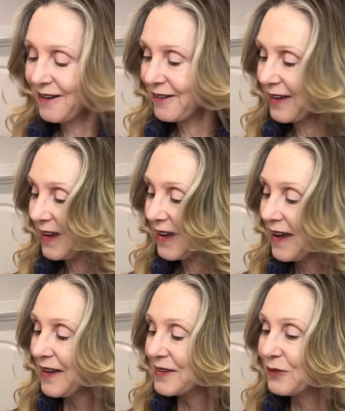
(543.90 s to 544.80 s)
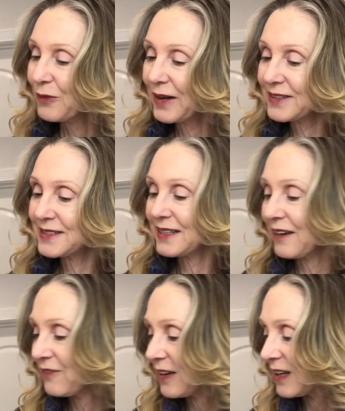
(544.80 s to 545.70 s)
okay, what else did I
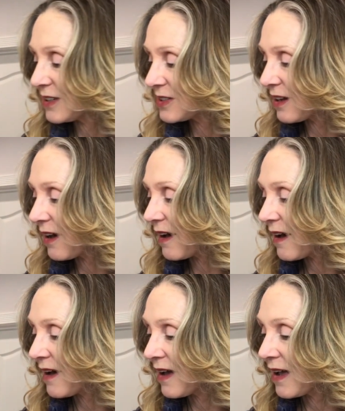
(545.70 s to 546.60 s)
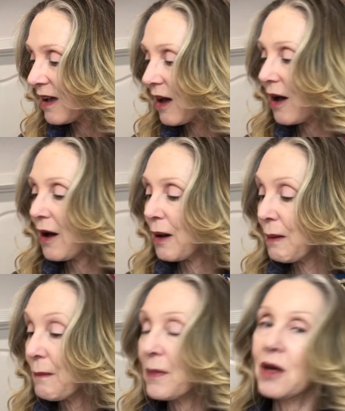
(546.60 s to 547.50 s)
finish? I
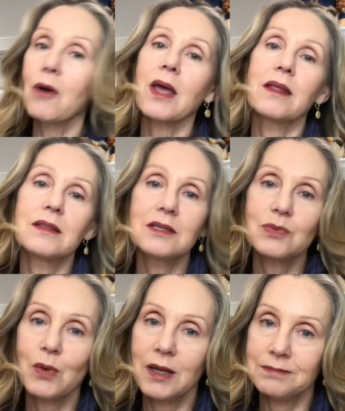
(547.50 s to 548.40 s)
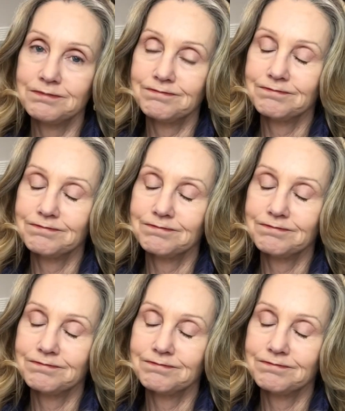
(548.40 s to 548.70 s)
um, okay, this one.